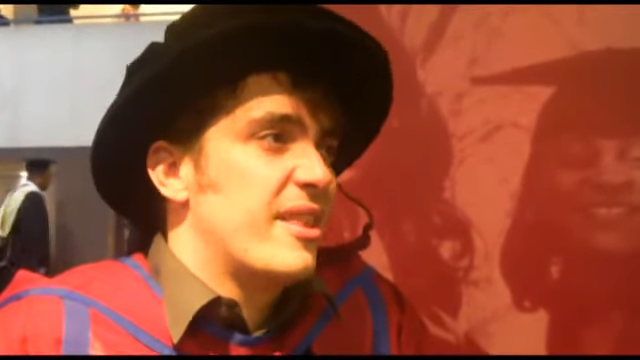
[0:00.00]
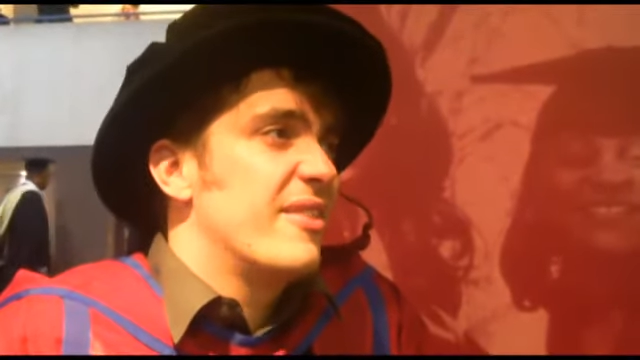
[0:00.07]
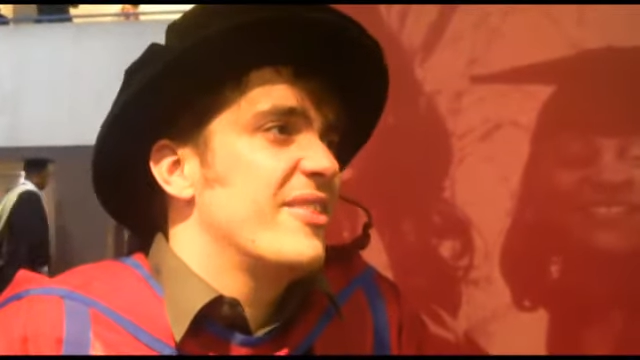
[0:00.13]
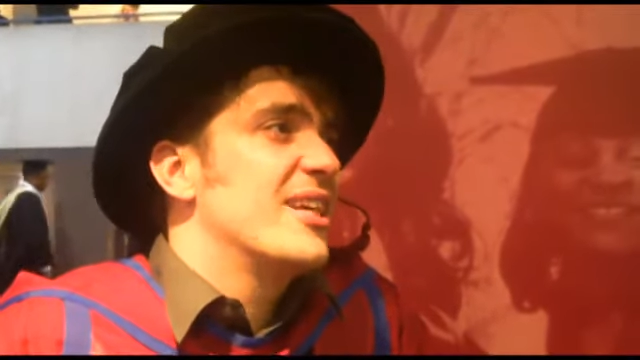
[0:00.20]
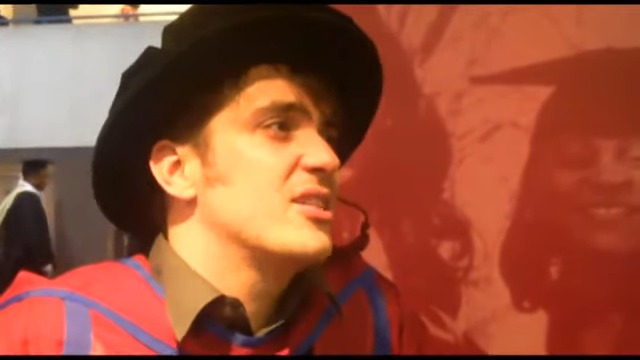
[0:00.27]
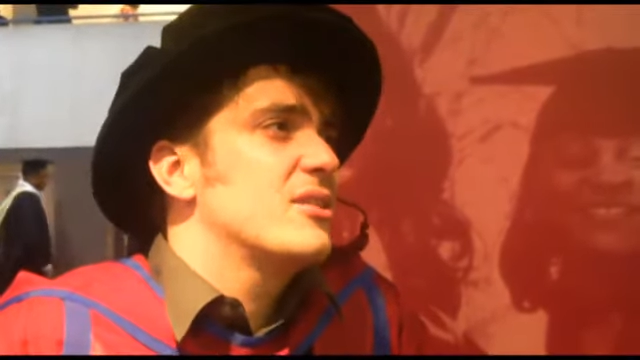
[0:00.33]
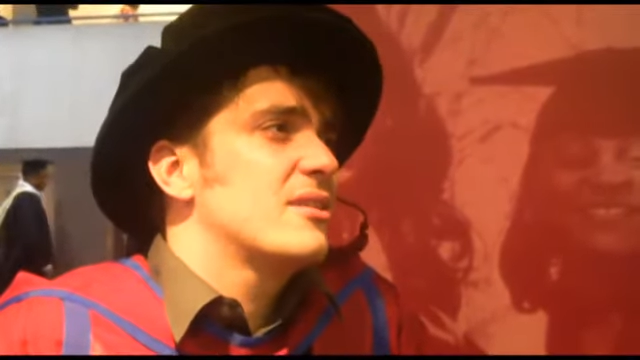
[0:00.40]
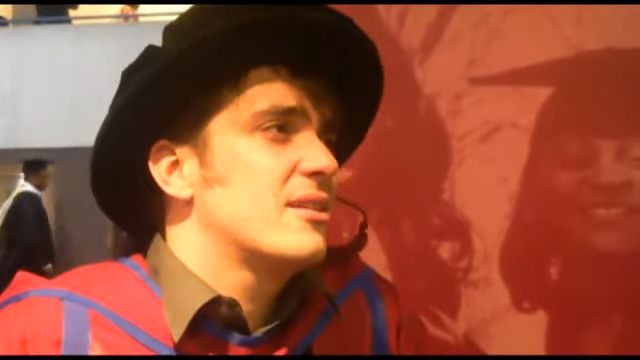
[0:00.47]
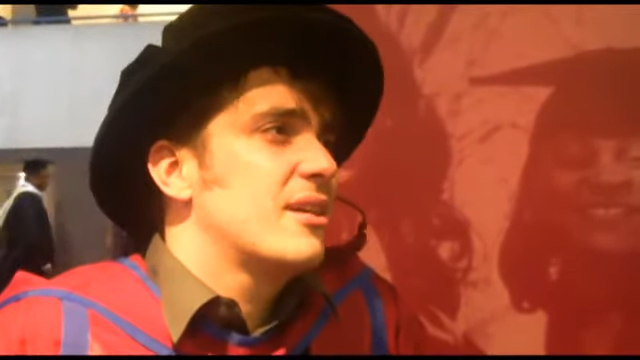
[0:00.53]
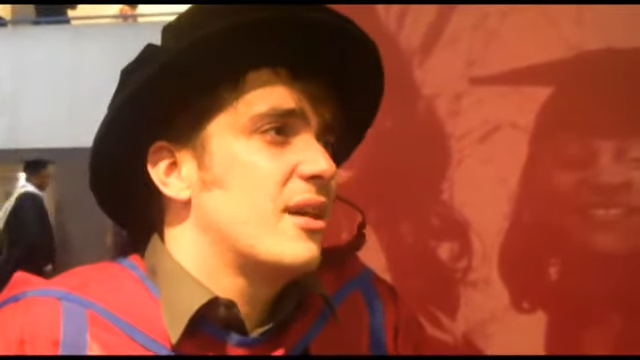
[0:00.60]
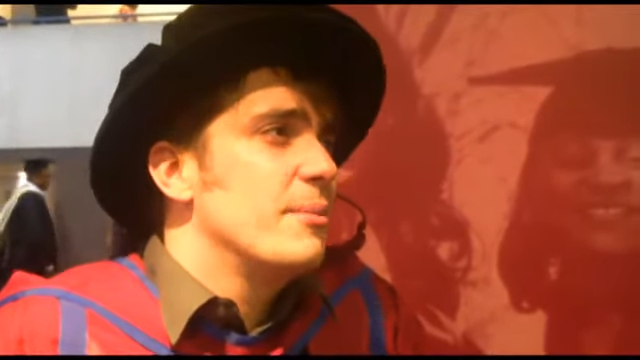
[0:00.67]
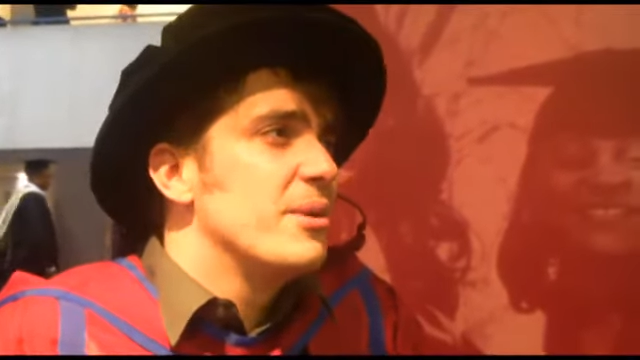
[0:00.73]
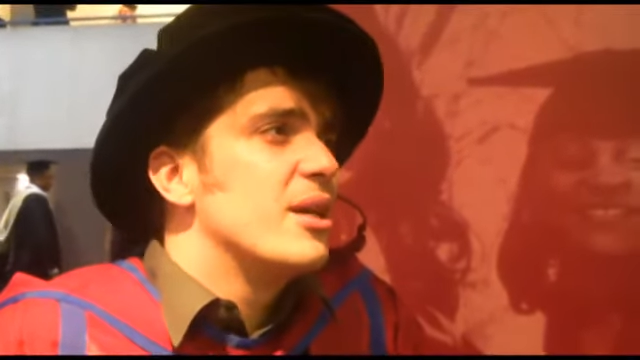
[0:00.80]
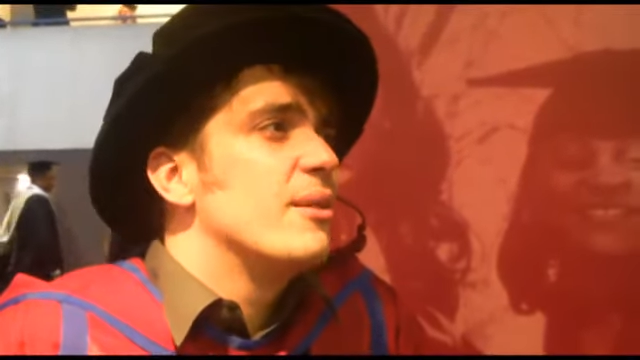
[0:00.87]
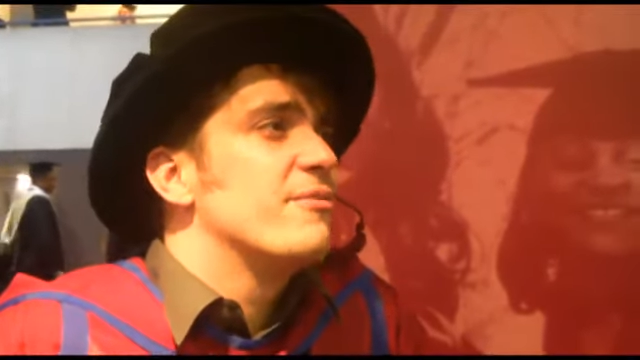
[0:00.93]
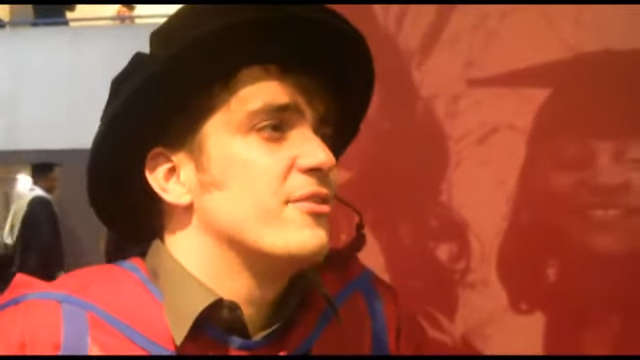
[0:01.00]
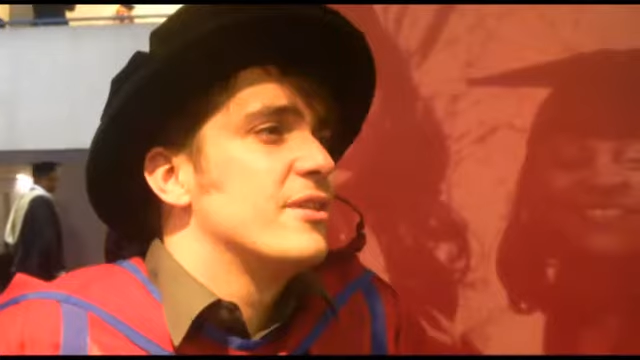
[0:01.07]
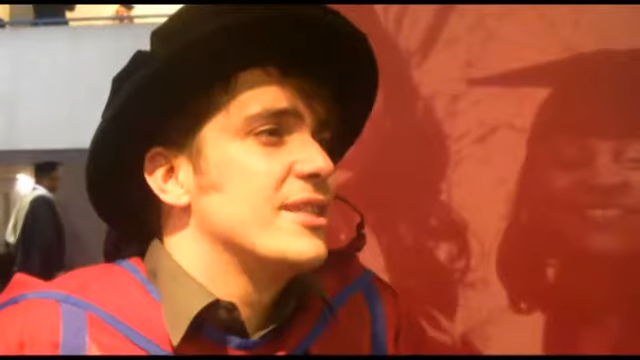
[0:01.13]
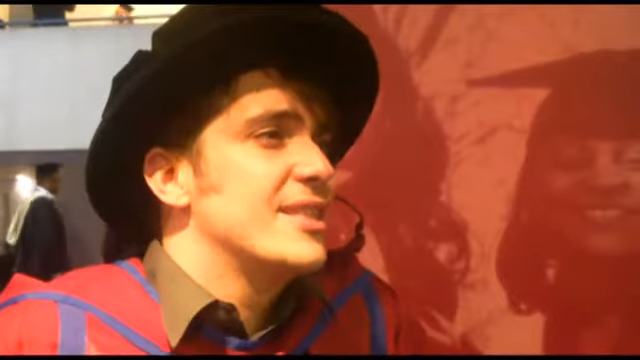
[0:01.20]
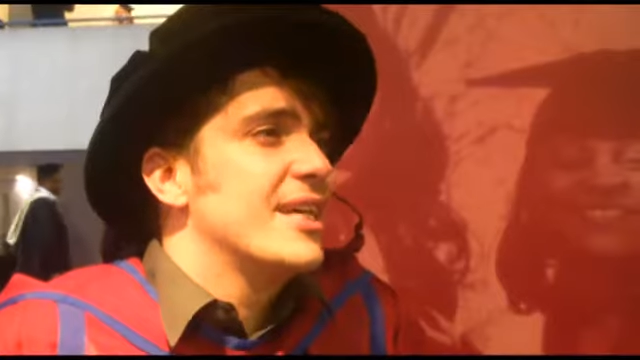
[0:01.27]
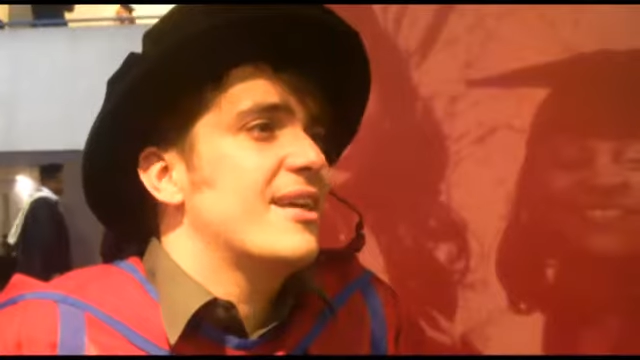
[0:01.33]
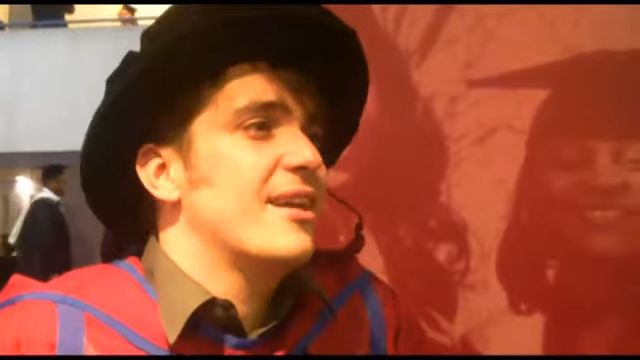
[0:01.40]
and that's coming up for
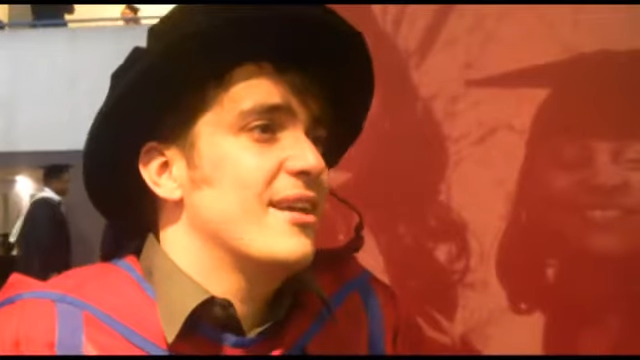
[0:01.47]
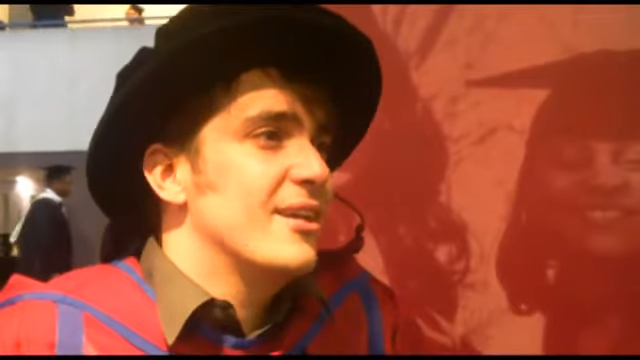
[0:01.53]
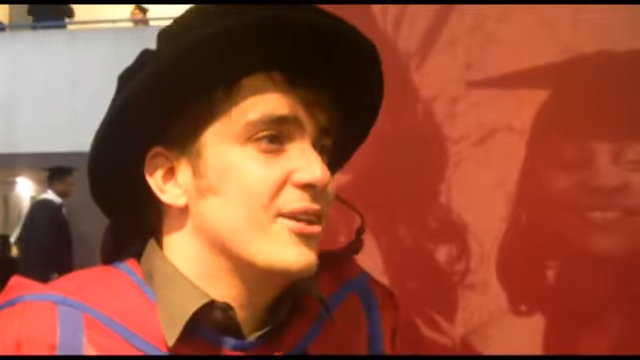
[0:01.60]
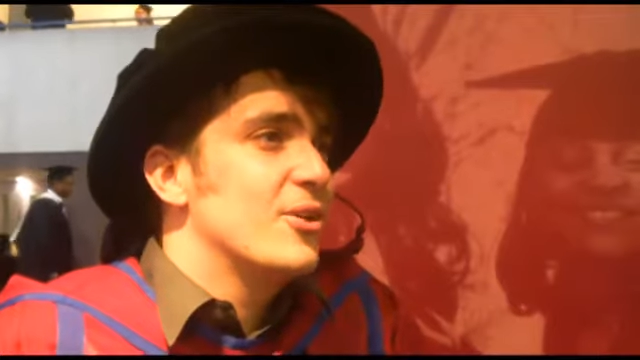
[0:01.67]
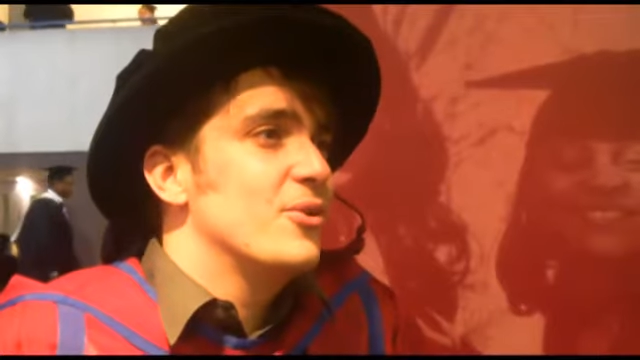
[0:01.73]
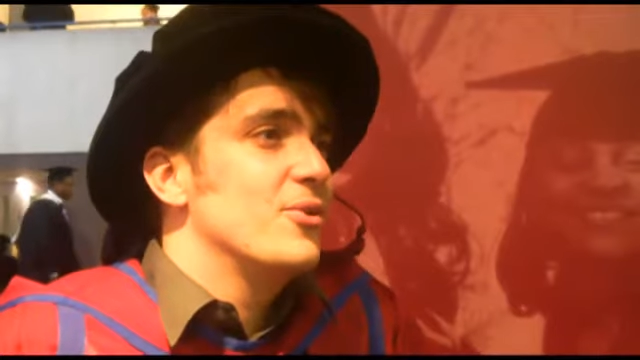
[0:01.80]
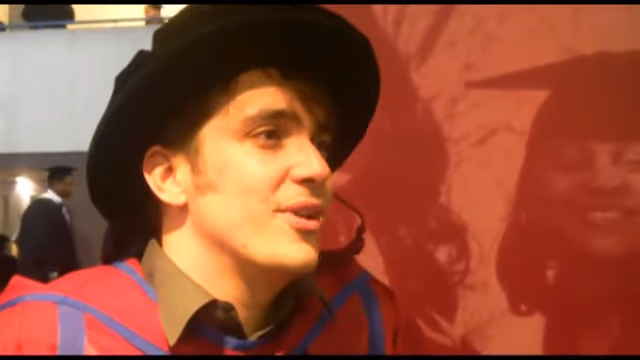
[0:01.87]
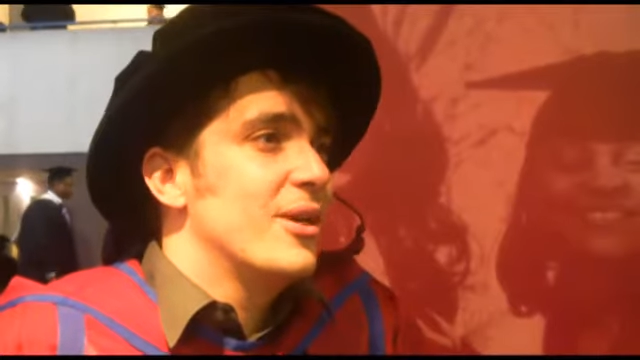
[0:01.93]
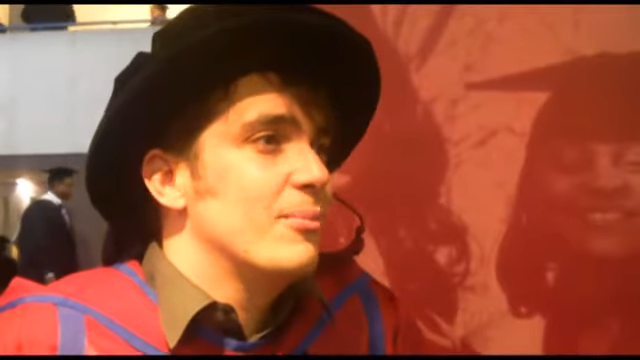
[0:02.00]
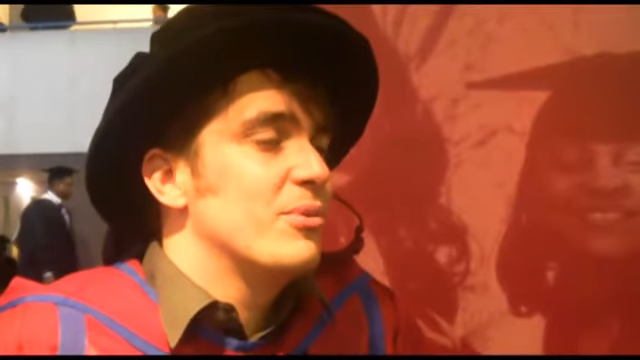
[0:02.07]
a decade ago now,